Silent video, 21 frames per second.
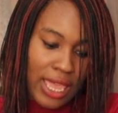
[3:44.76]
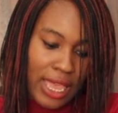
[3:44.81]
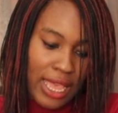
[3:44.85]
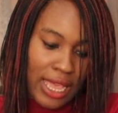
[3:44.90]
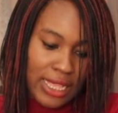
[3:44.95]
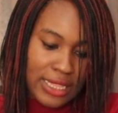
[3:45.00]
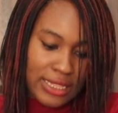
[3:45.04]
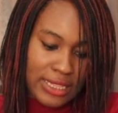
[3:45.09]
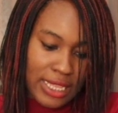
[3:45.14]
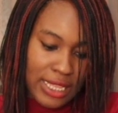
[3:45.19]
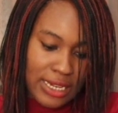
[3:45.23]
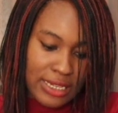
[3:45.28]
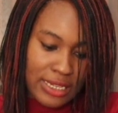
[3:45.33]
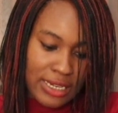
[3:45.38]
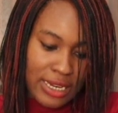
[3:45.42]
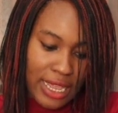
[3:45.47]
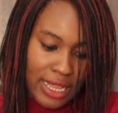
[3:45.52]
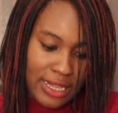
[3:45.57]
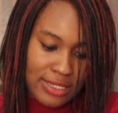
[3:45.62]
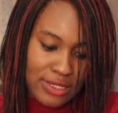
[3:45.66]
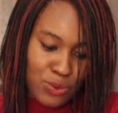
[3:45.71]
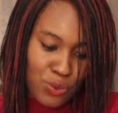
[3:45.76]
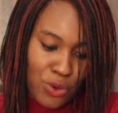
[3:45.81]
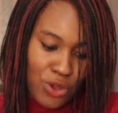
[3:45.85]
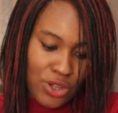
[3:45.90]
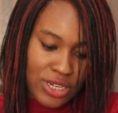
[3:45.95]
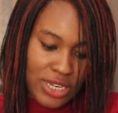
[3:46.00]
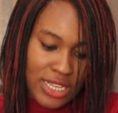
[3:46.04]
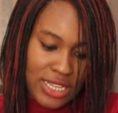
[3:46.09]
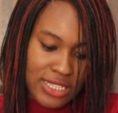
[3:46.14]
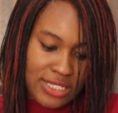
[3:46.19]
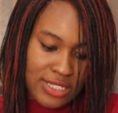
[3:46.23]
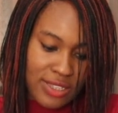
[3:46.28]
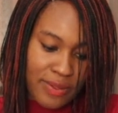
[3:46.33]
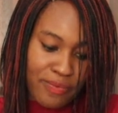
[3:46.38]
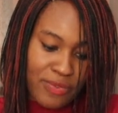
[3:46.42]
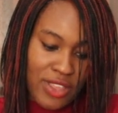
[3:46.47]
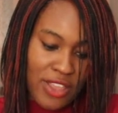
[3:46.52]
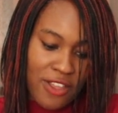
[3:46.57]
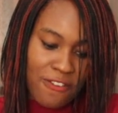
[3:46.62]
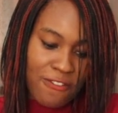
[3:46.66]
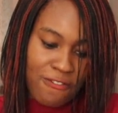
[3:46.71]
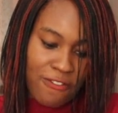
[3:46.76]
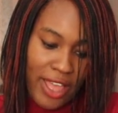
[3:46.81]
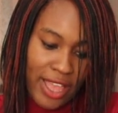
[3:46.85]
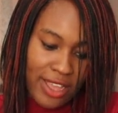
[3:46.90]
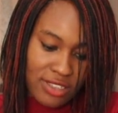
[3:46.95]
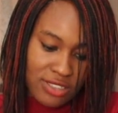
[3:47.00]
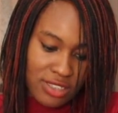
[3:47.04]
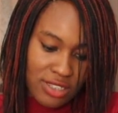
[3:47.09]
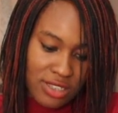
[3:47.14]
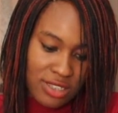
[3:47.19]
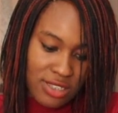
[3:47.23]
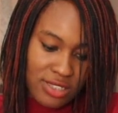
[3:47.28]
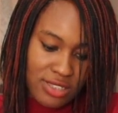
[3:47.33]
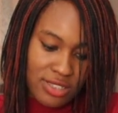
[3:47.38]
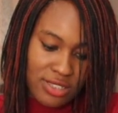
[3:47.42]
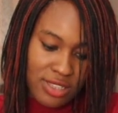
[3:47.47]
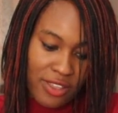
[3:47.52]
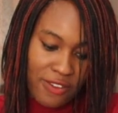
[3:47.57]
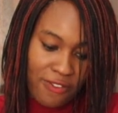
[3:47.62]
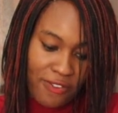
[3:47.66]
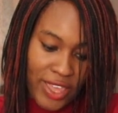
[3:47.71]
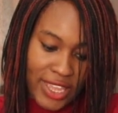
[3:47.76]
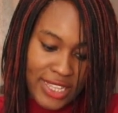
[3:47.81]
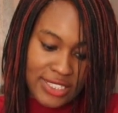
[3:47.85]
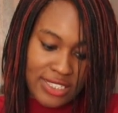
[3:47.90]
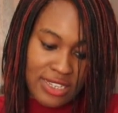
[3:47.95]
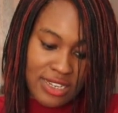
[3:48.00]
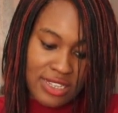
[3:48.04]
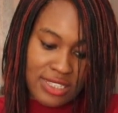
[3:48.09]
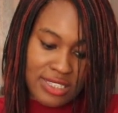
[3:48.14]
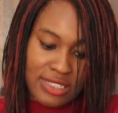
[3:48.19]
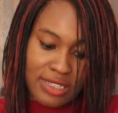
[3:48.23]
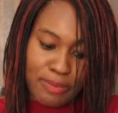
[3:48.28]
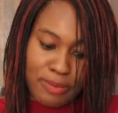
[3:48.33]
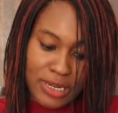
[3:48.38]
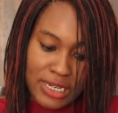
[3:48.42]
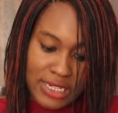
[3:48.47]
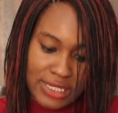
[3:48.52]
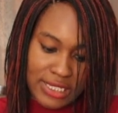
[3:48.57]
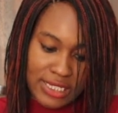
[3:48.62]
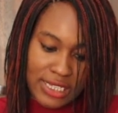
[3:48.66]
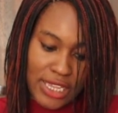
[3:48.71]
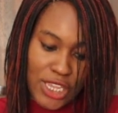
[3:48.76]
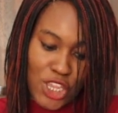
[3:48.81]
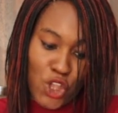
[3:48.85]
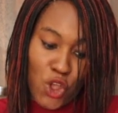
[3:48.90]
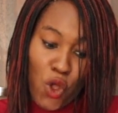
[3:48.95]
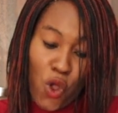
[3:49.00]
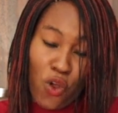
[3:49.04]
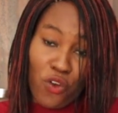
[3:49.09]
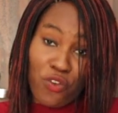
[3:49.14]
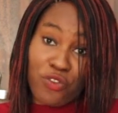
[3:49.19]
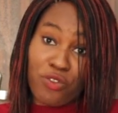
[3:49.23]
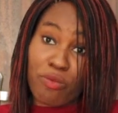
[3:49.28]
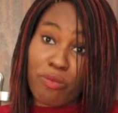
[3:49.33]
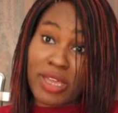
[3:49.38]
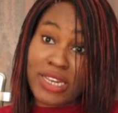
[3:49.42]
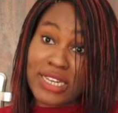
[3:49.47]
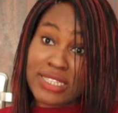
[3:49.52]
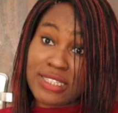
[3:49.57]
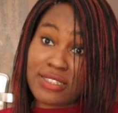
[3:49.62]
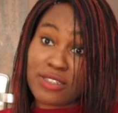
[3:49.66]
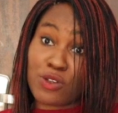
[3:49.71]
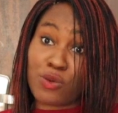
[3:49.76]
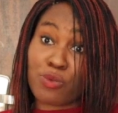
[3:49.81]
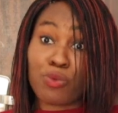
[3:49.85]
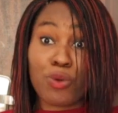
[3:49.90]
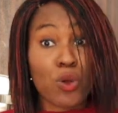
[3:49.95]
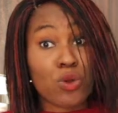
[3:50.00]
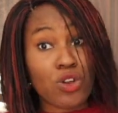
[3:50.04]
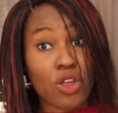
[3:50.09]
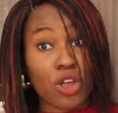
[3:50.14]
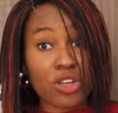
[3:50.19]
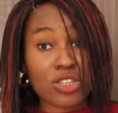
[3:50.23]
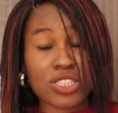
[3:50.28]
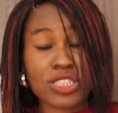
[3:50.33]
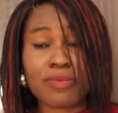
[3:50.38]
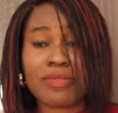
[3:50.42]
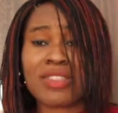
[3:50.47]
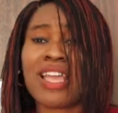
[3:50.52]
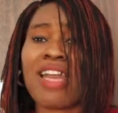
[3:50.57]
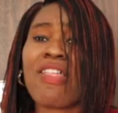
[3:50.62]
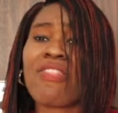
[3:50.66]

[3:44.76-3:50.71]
And then the next one is factors affecting the stability of medicinal products.